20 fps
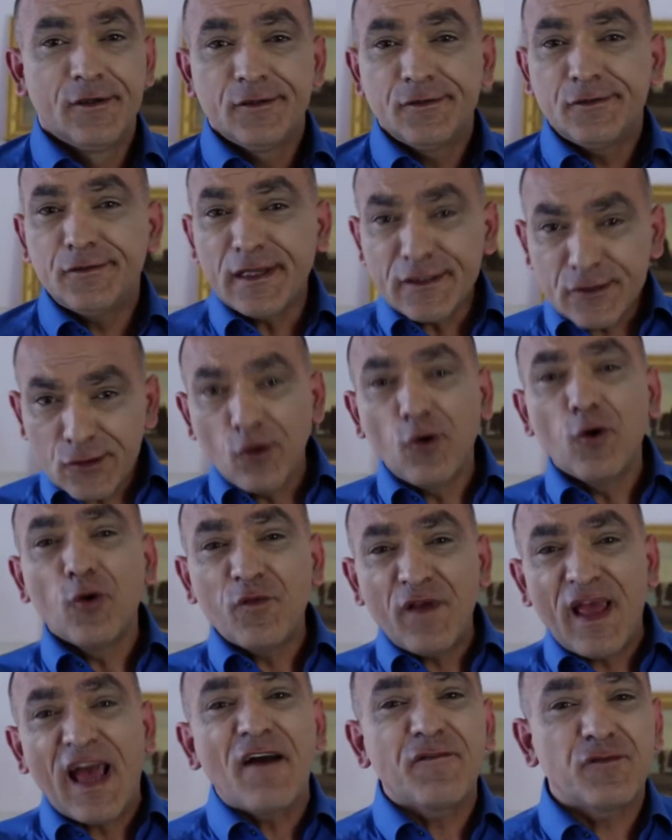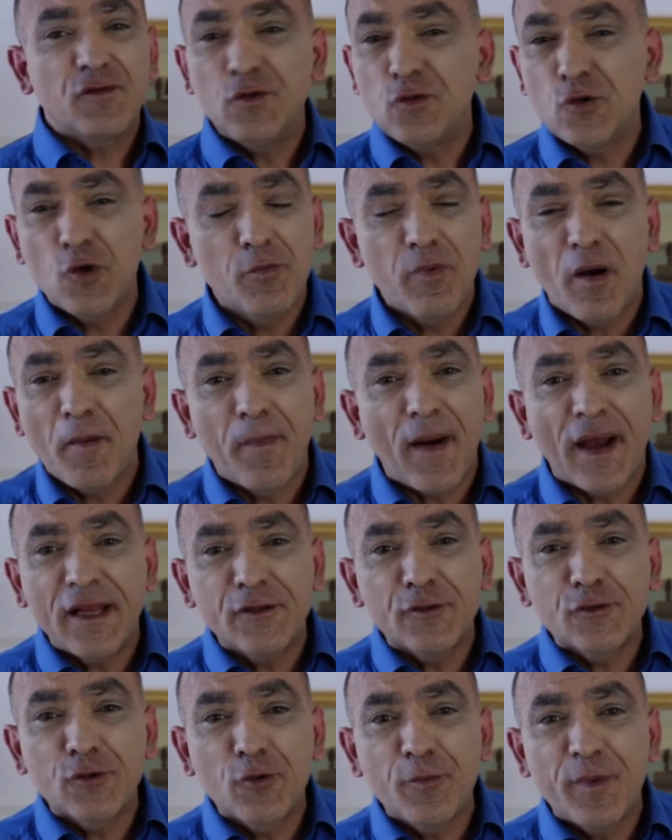So that's all we have to know about
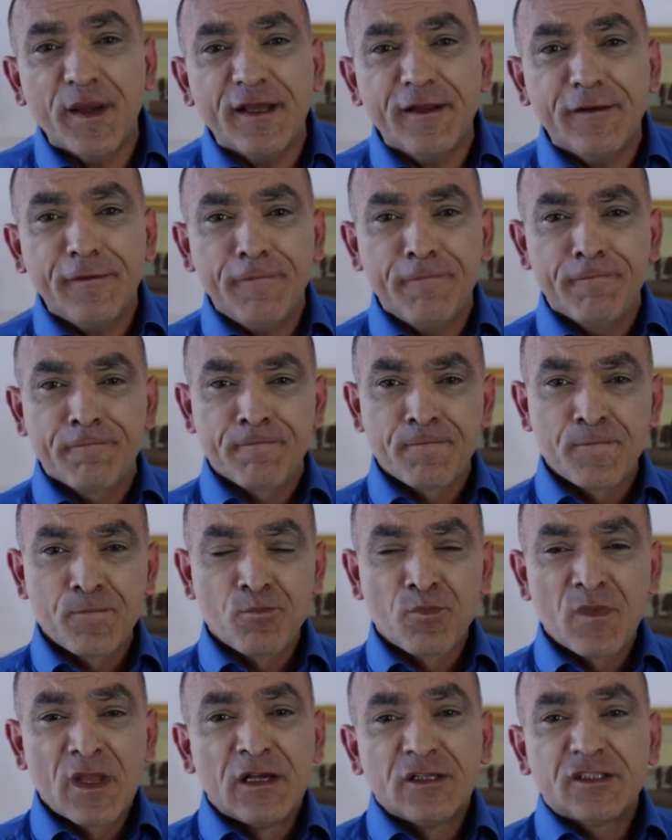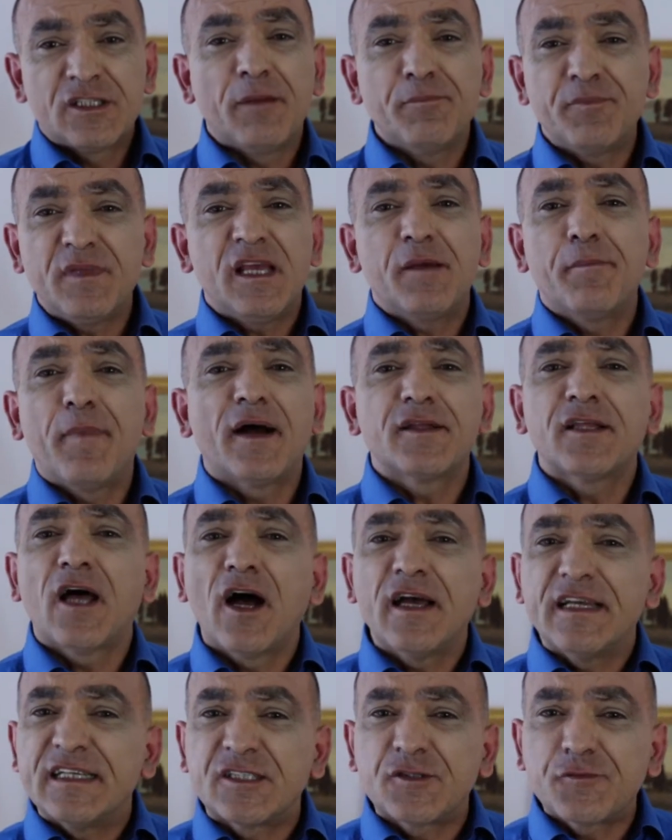bilirubin. Something about
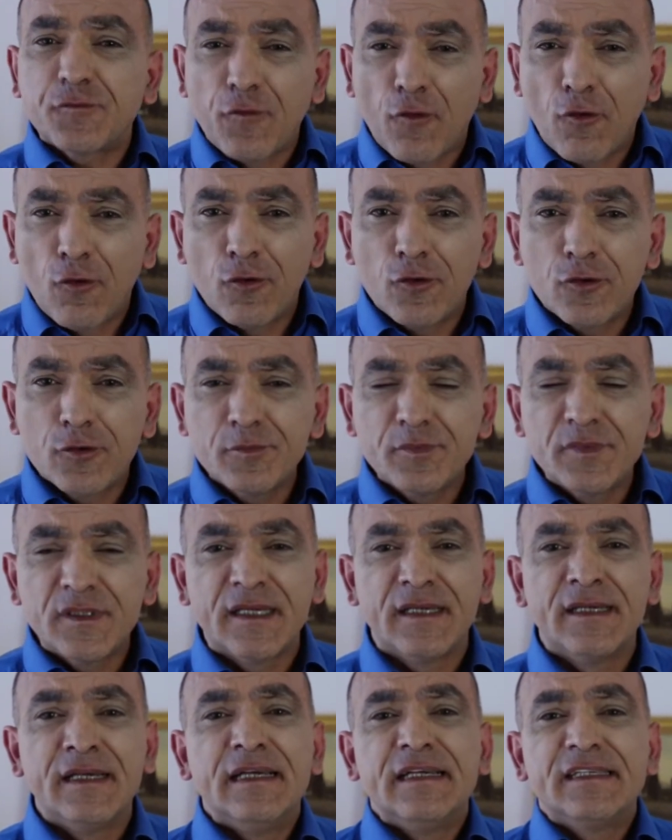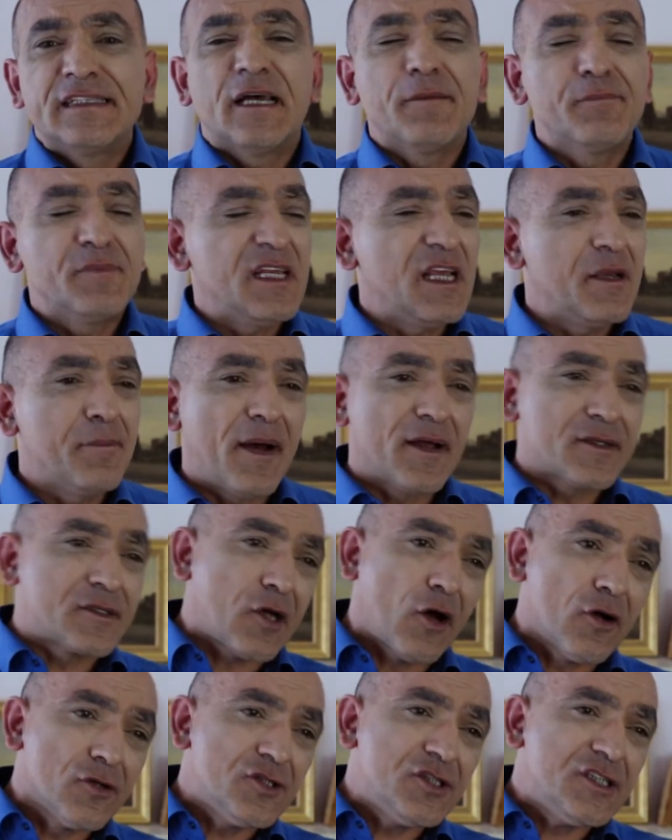how it's formed, something about
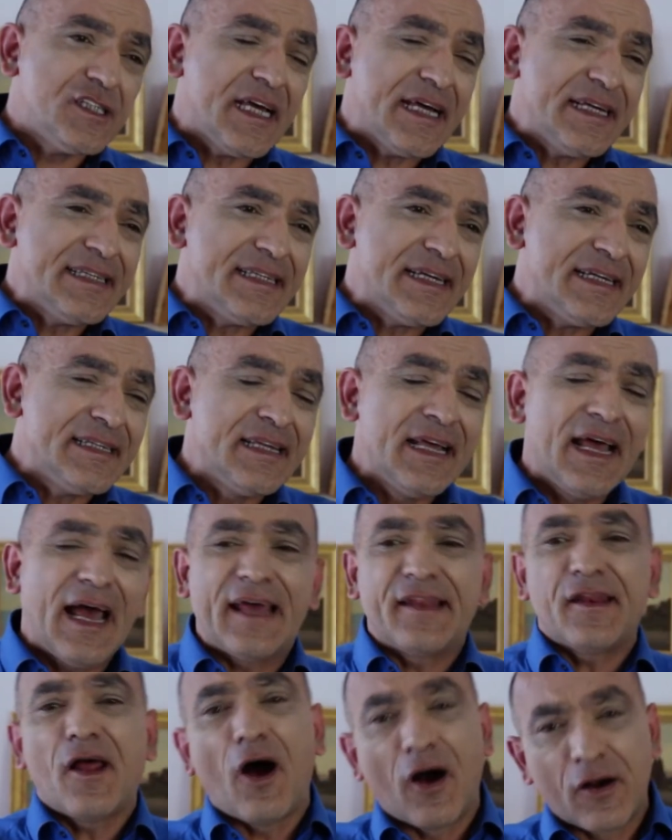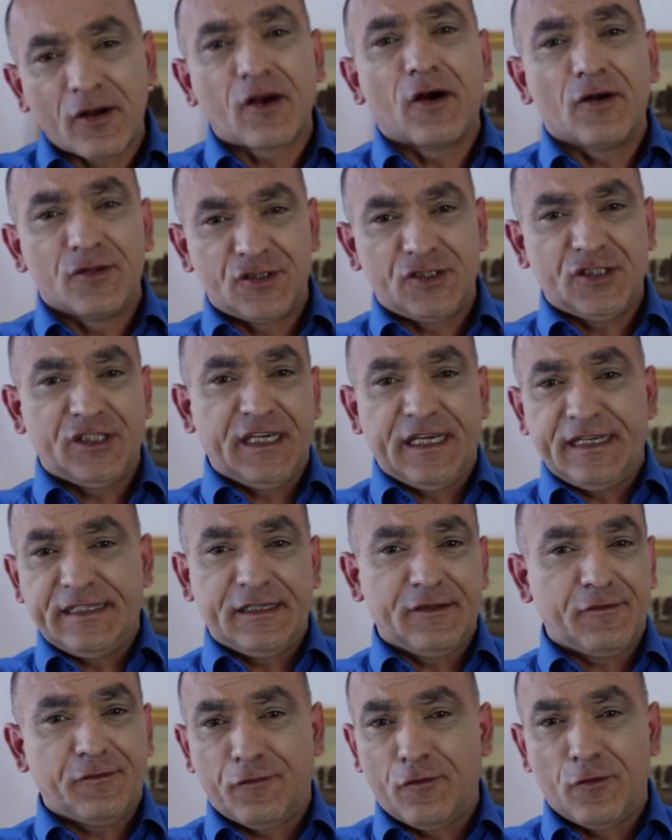conjugated and
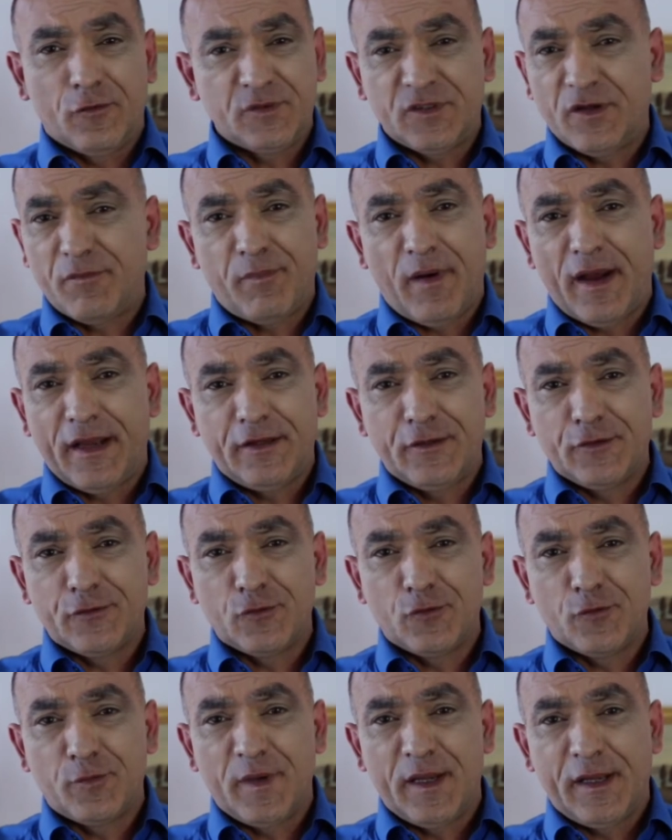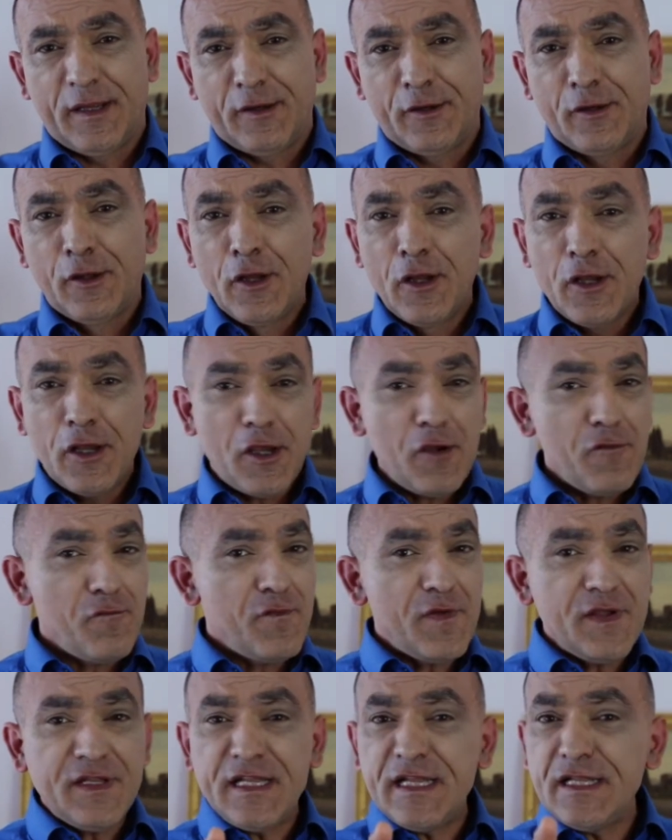unconjugated forms of bilirubin.
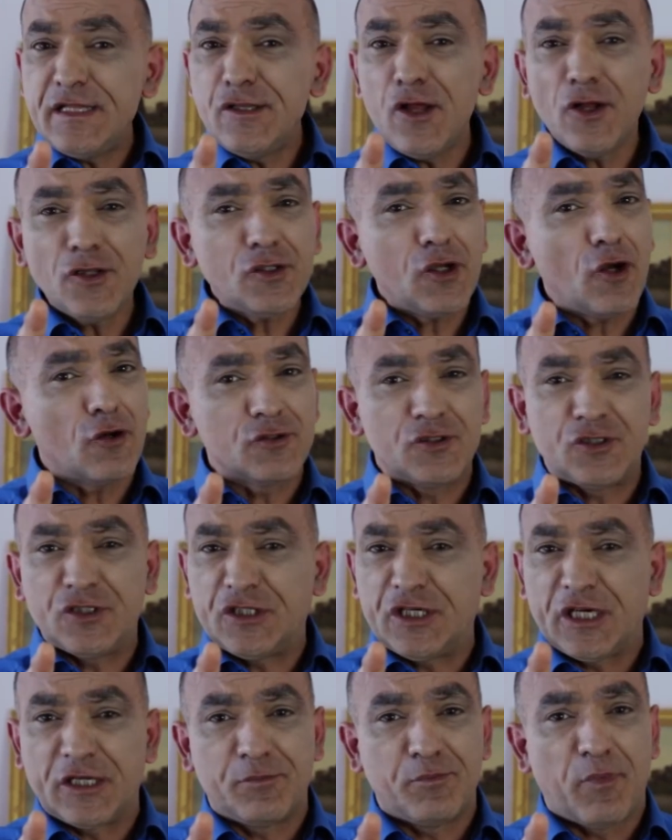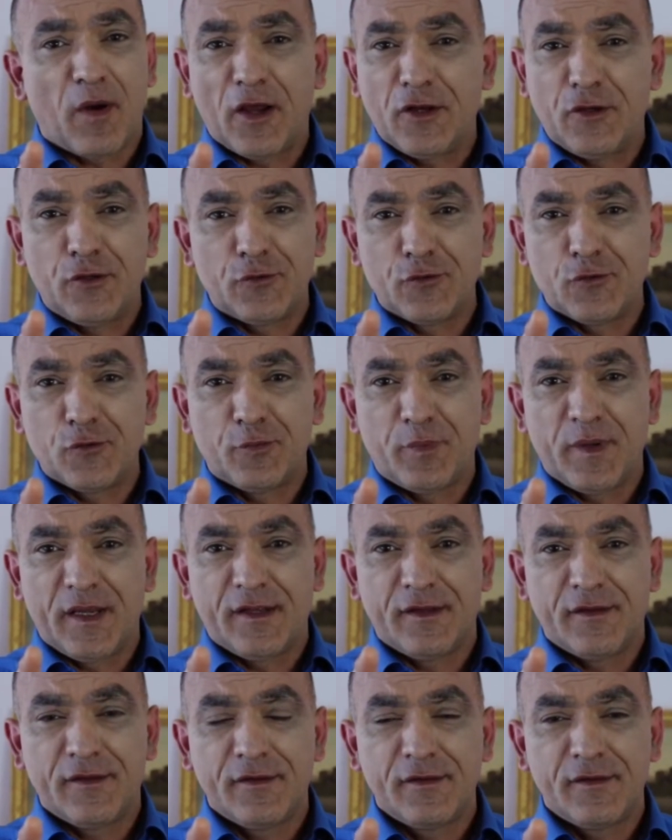If we did not conjugate
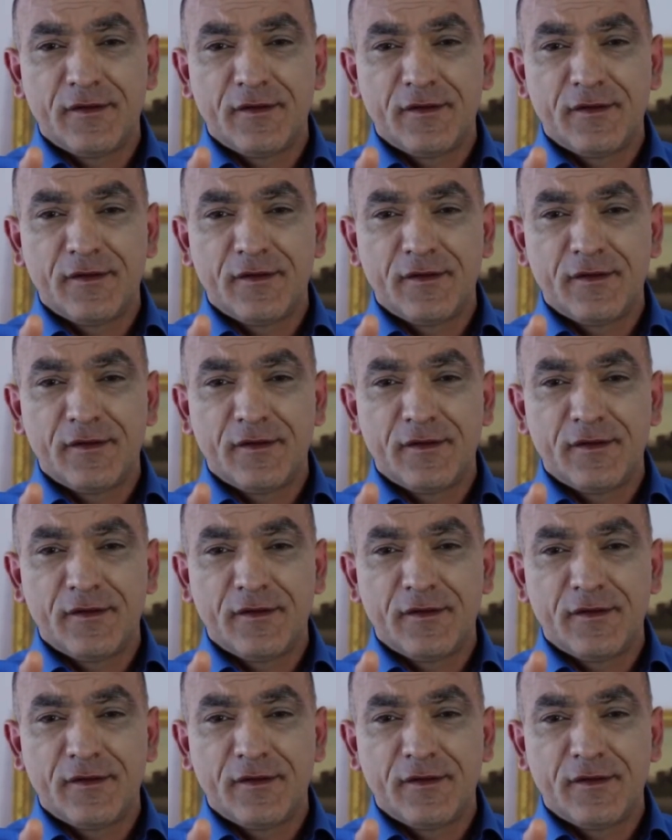bilirubin,